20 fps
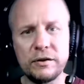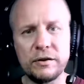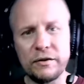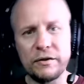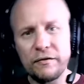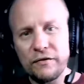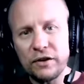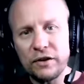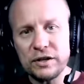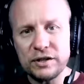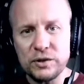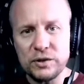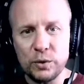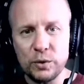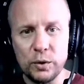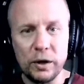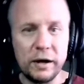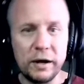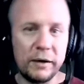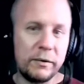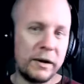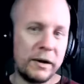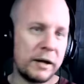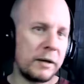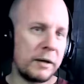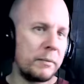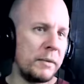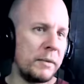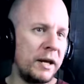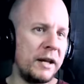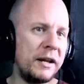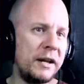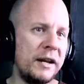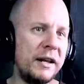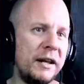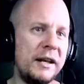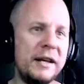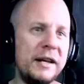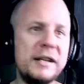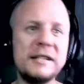the first tool I recommend
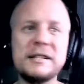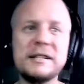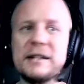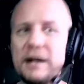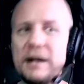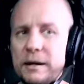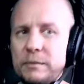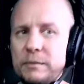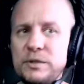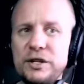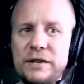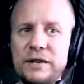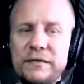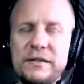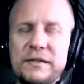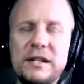is TimeShift.